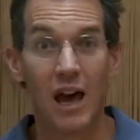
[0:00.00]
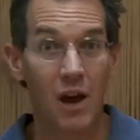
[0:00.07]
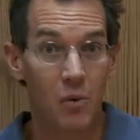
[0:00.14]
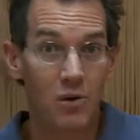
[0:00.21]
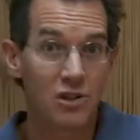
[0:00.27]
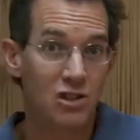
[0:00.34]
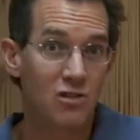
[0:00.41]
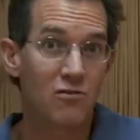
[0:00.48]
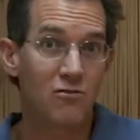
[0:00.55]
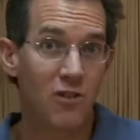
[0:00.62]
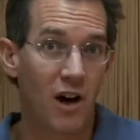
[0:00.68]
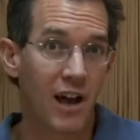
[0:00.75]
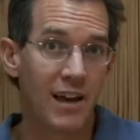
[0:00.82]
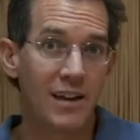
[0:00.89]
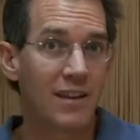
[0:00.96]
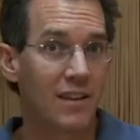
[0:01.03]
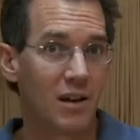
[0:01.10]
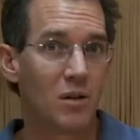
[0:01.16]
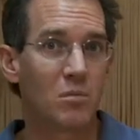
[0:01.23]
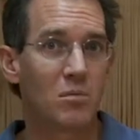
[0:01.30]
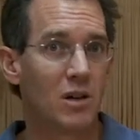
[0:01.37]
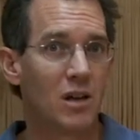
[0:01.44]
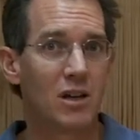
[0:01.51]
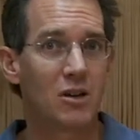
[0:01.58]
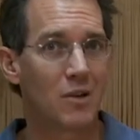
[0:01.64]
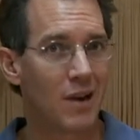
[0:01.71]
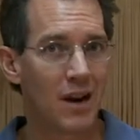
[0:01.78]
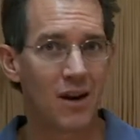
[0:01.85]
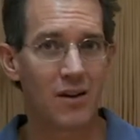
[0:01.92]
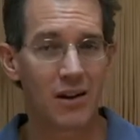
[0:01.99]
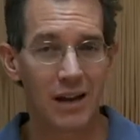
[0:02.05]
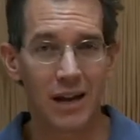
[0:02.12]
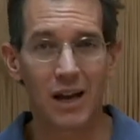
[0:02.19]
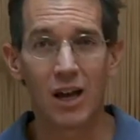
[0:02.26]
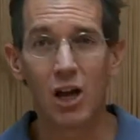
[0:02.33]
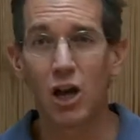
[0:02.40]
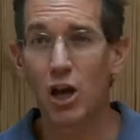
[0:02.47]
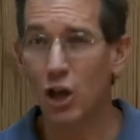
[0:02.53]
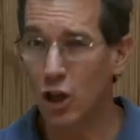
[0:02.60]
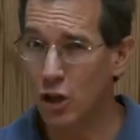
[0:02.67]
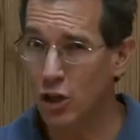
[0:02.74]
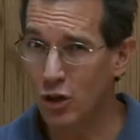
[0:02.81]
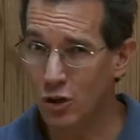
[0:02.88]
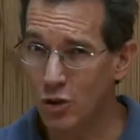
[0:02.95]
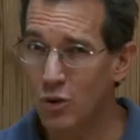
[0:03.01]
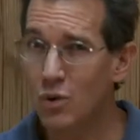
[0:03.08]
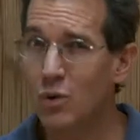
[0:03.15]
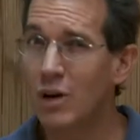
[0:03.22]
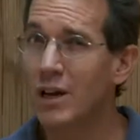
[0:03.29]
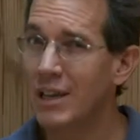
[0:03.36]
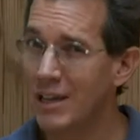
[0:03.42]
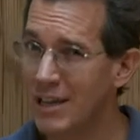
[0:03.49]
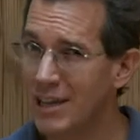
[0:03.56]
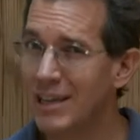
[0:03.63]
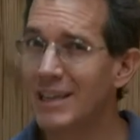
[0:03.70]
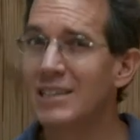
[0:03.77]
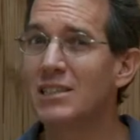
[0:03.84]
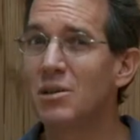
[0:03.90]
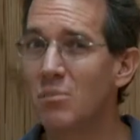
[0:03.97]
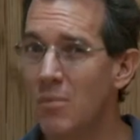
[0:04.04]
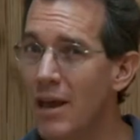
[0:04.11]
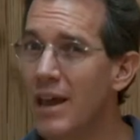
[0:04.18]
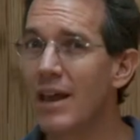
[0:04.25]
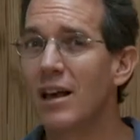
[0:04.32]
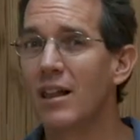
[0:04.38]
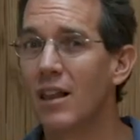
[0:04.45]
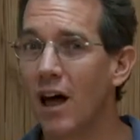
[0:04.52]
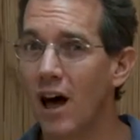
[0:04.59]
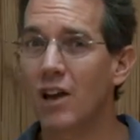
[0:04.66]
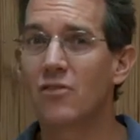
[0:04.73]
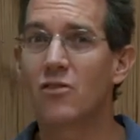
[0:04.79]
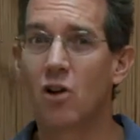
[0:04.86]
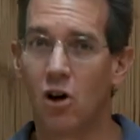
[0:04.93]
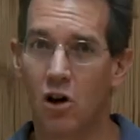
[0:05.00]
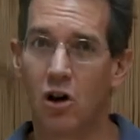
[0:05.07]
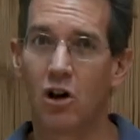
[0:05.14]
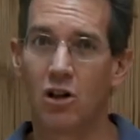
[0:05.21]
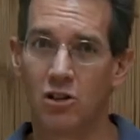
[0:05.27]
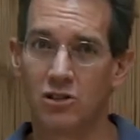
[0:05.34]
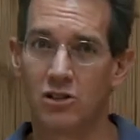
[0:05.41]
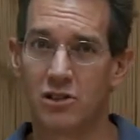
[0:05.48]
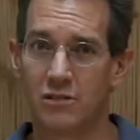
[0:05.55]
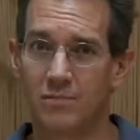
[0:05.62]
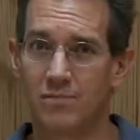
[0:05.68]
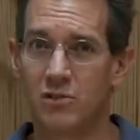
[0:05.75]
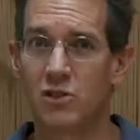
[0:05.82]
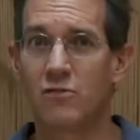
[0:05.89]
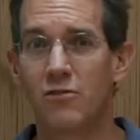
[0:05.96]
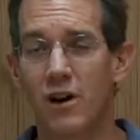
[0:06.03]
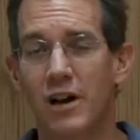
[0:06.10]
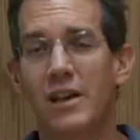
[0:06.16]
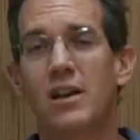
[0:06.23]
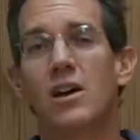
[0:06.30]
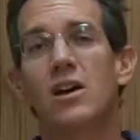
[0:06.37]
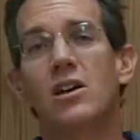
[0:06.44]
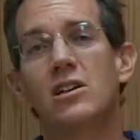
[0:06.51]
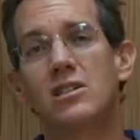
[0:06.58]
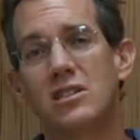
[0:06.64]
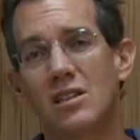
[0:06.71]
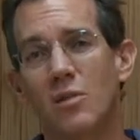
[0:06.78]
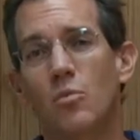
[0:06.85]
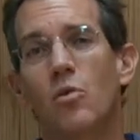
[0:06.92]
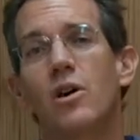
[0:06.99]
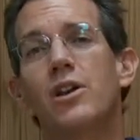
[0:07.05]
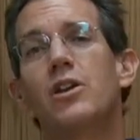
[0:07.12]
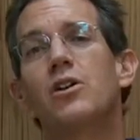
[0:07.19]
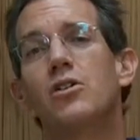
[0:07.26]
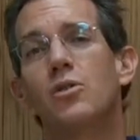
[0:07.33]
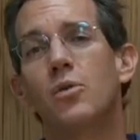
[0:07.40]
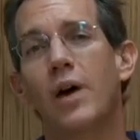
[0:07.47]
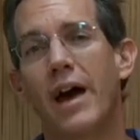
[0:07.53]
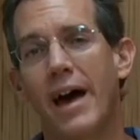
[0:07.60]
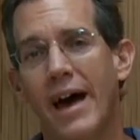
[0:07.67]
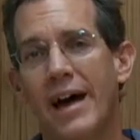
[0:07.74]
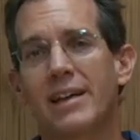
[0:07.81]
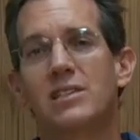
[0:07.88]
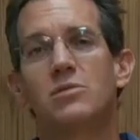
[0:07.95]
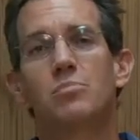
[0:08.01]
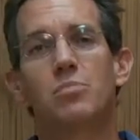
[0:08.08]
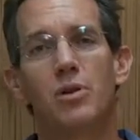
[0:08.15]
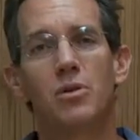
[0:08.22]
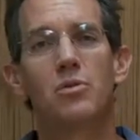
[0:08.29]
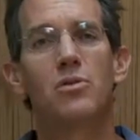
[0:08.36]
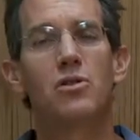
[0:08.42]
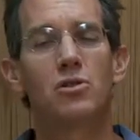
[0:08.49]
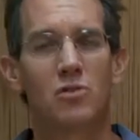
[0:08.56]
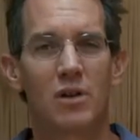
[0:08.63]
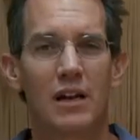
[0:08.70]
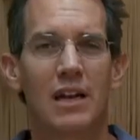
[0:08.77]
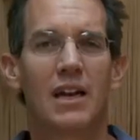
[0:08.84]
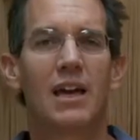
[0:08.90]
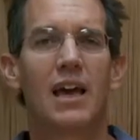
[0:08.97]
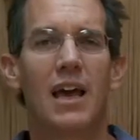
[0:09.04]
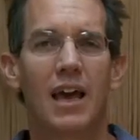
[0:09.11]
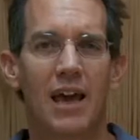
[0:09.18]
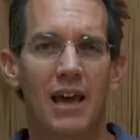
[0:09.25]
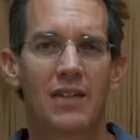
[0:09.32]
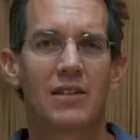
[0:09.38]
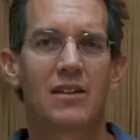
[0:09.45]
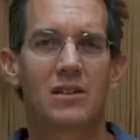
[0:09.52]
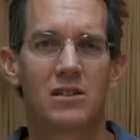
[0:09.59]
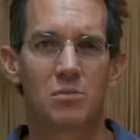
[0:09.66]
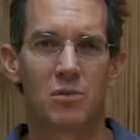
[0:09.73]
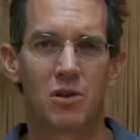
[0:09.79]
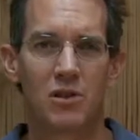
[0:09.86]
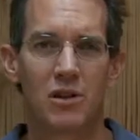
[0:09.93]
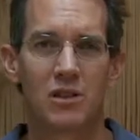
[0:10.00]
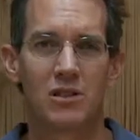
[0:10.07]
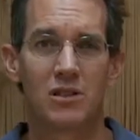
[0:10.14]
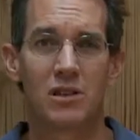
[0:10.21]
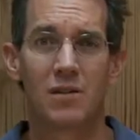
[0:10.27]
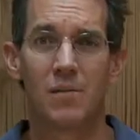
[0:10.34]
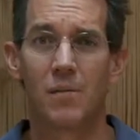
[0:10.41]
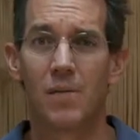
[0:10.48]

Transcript: And once you find them in your area, you need to make a lot of calls to find someone who has both the training and the experience.